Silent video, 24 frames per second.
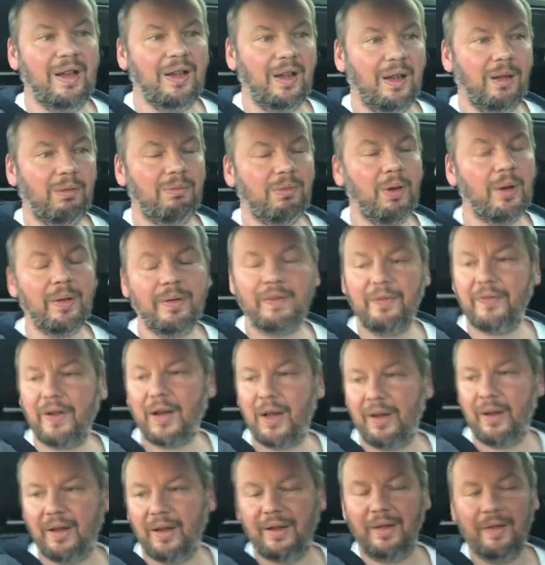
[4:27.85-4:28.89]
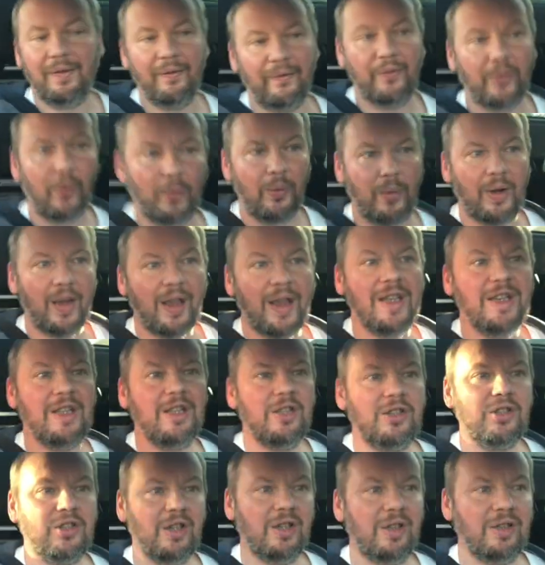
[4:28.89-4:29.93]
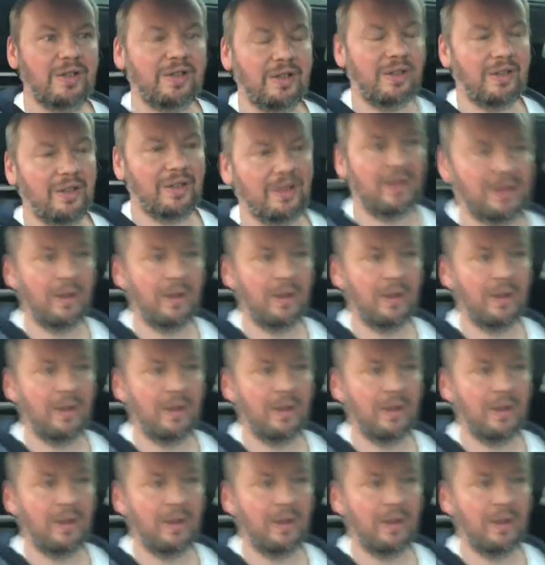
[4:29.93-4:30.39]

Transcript: and it had run fine for ages.